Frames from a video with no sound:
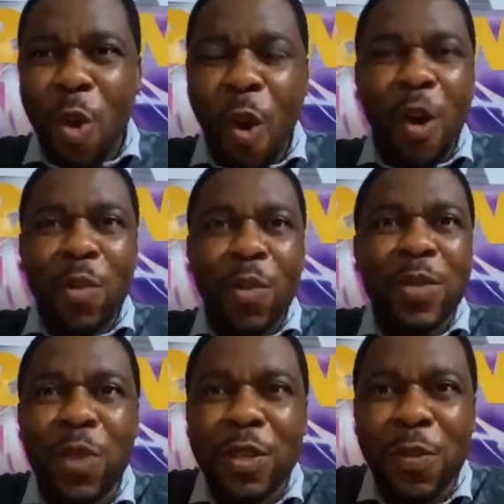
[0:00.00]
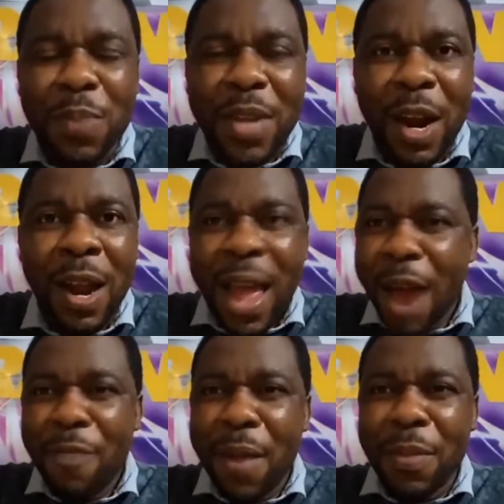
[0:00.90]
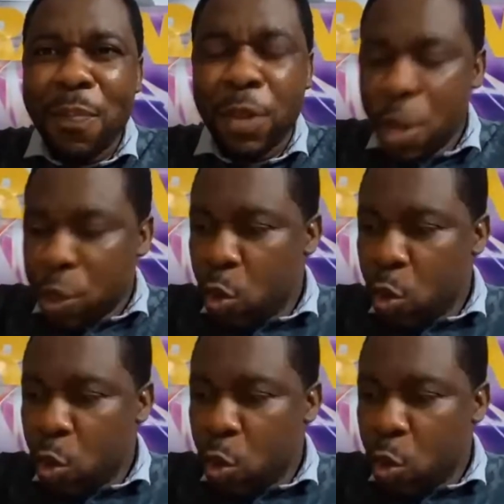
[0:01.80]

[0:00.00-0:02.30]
You always want to be around the person.